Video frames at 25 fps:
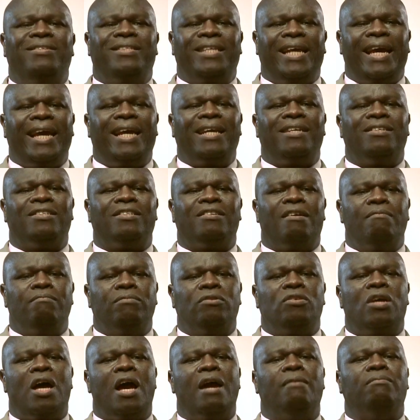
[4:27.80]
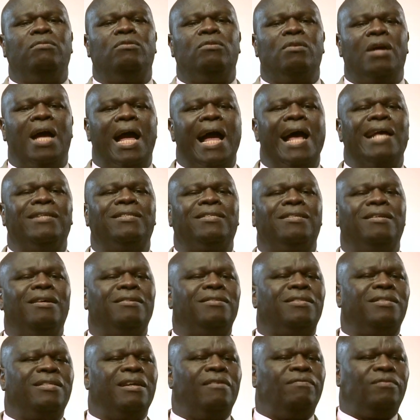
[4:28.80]
take some time to ask
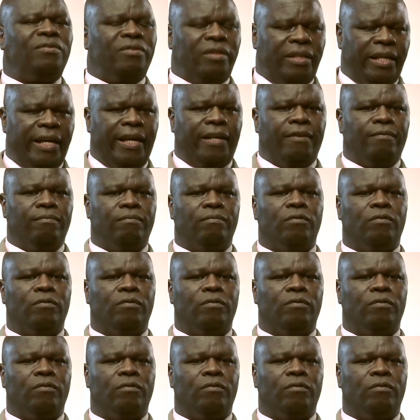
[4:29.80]
yourself today,